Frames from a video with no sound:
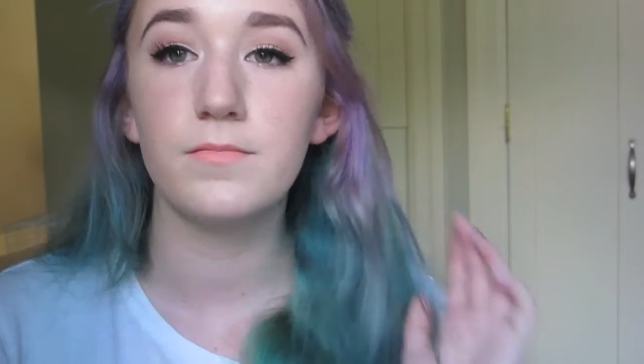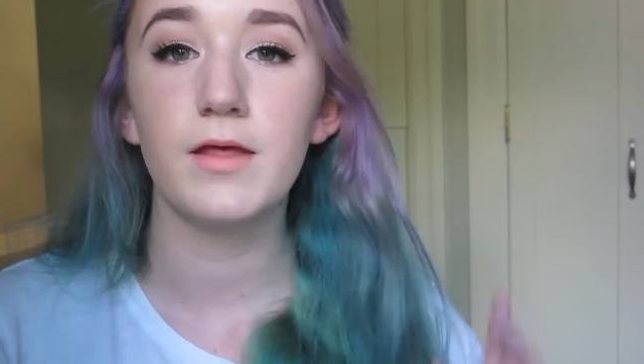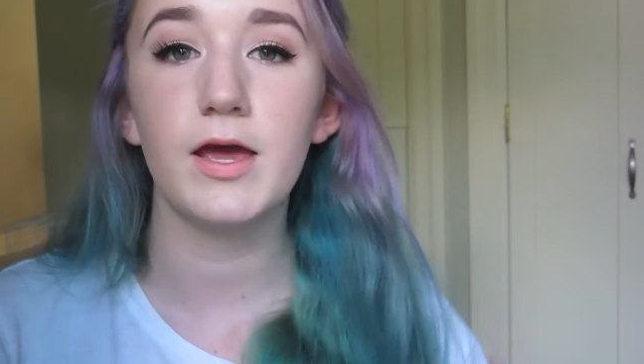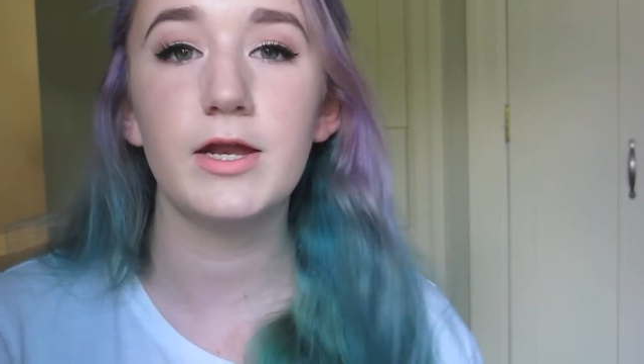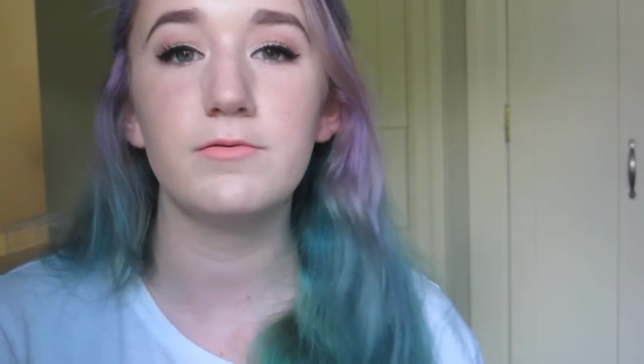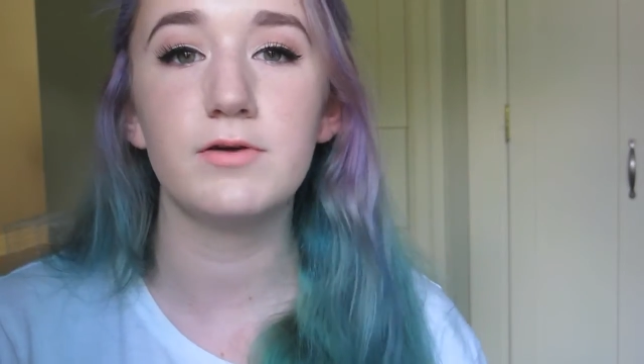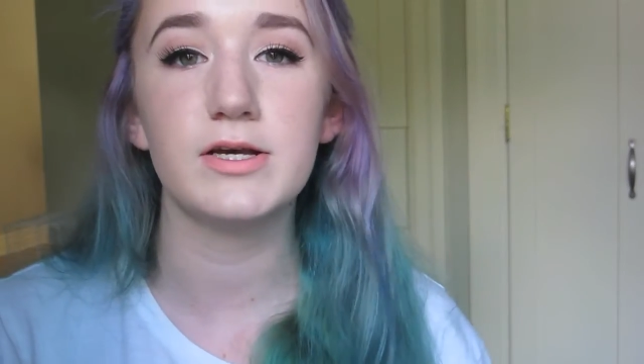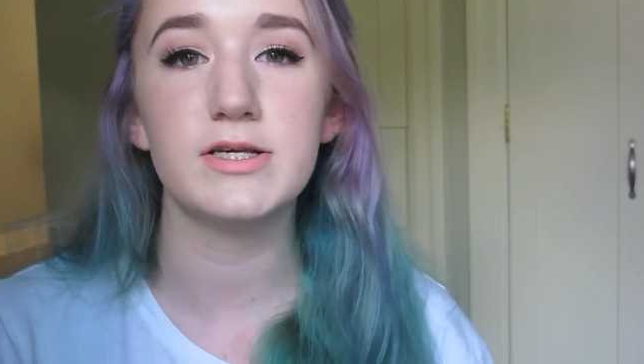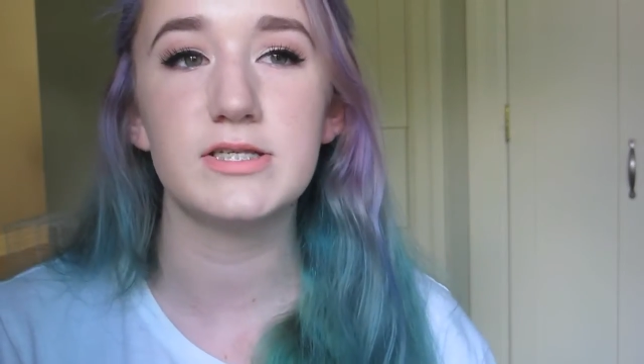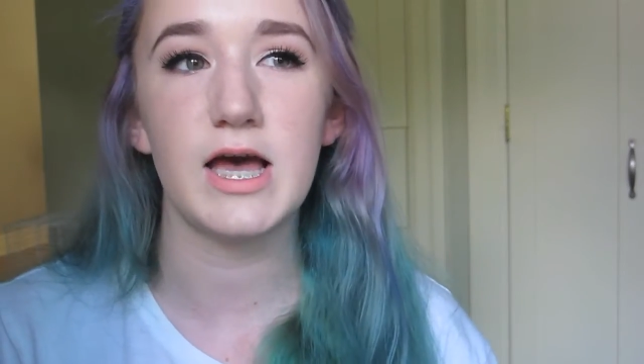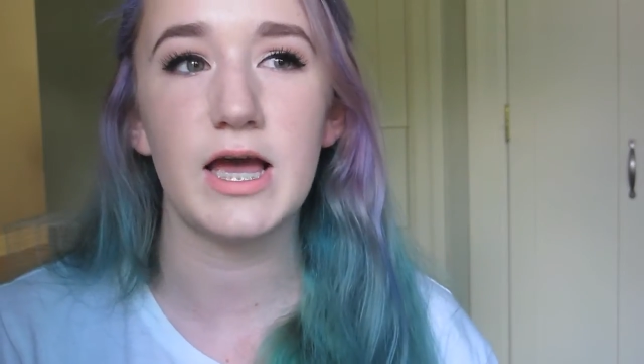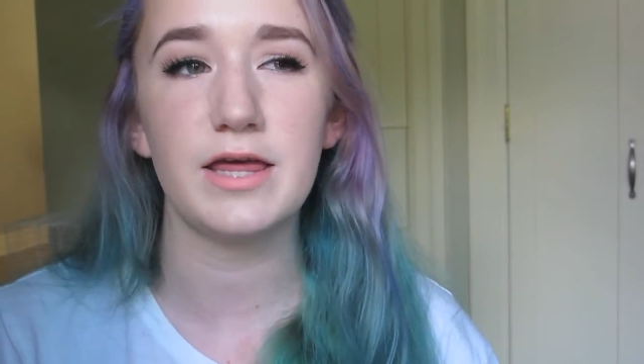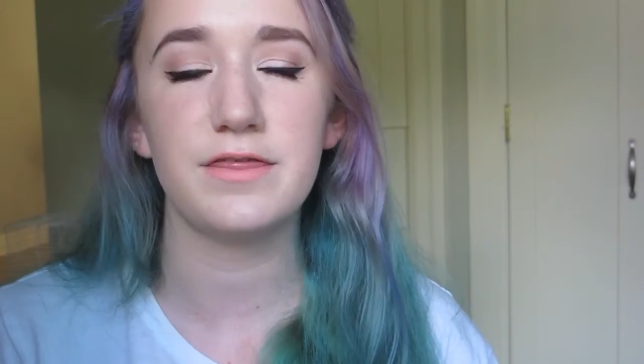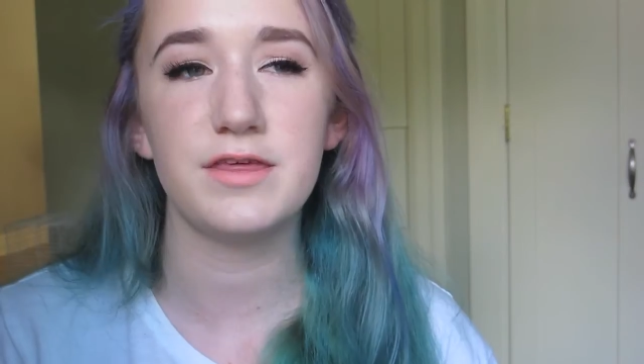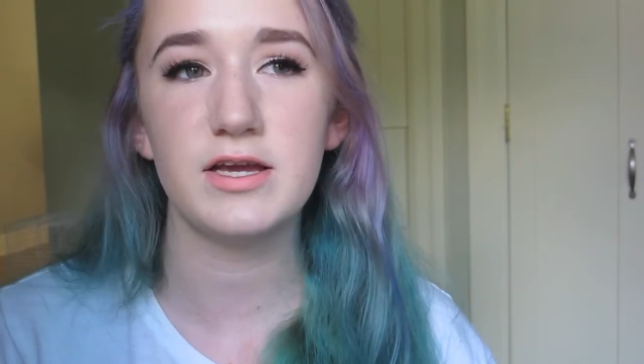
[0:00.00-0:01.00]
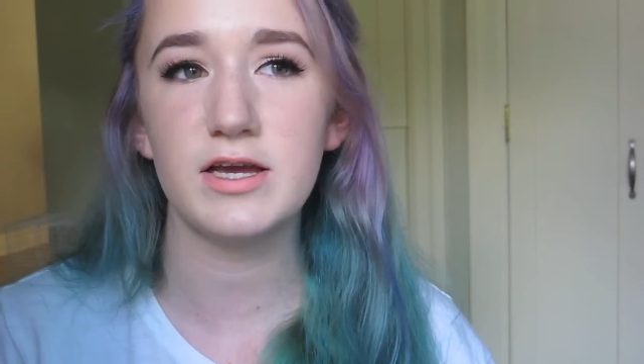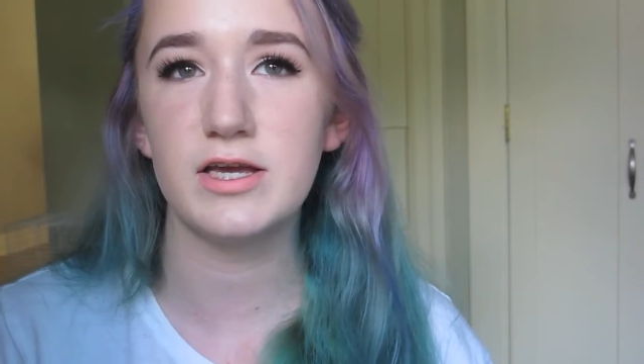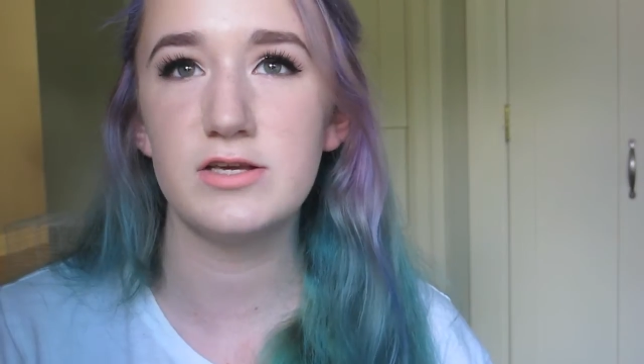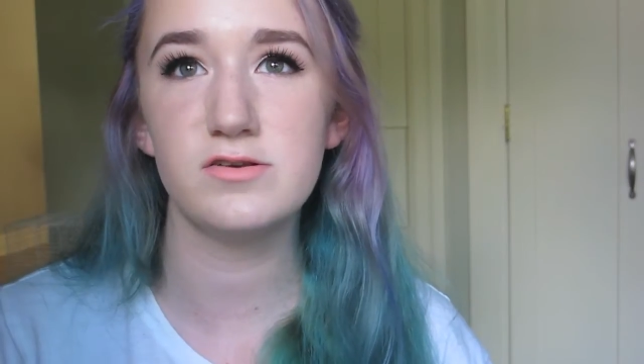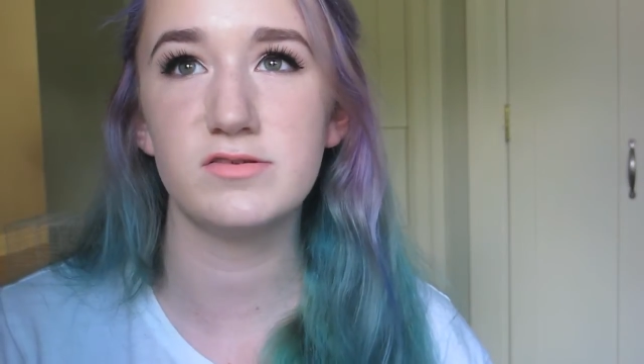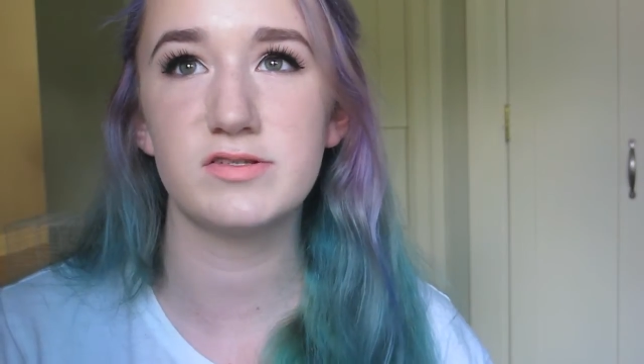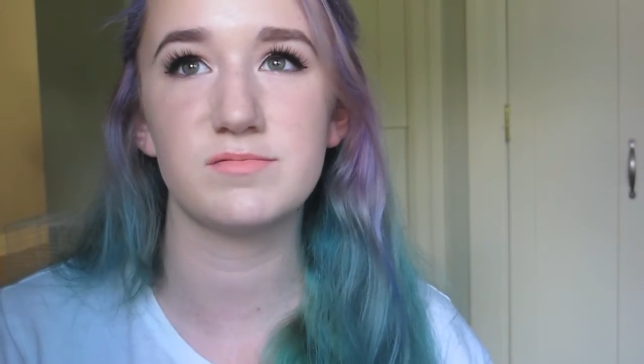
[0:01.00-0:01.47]
Anyways, I think I
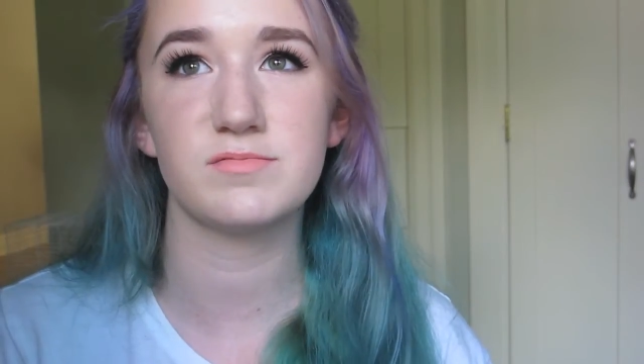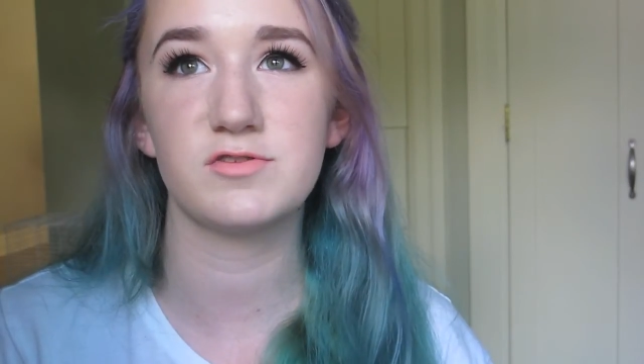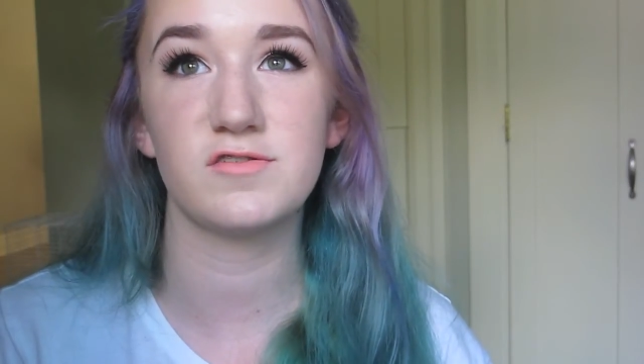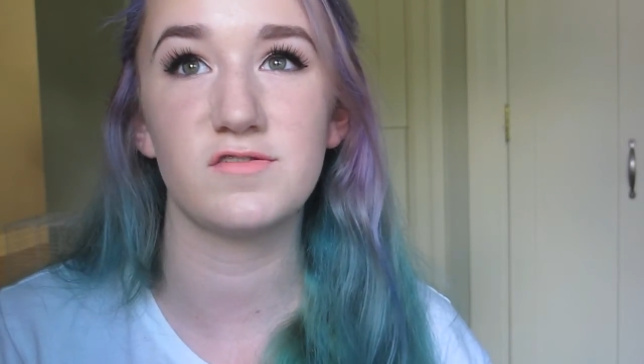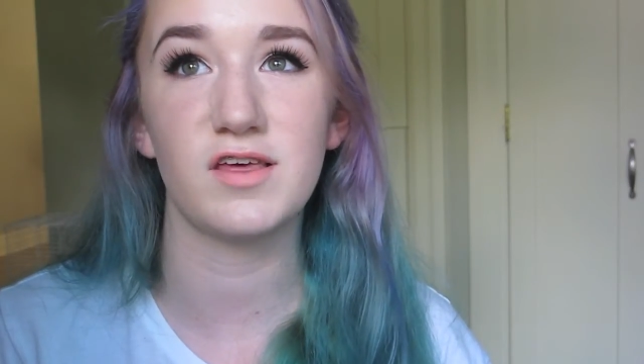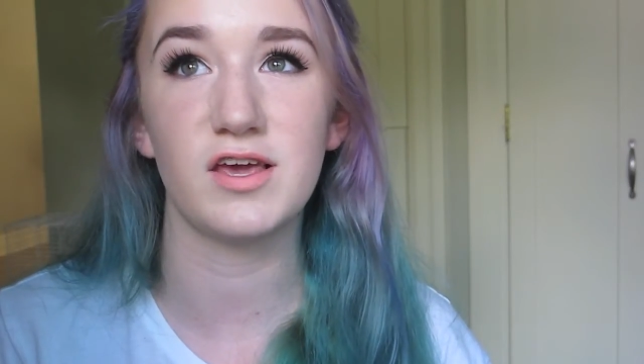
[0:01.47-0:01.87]
used some sort of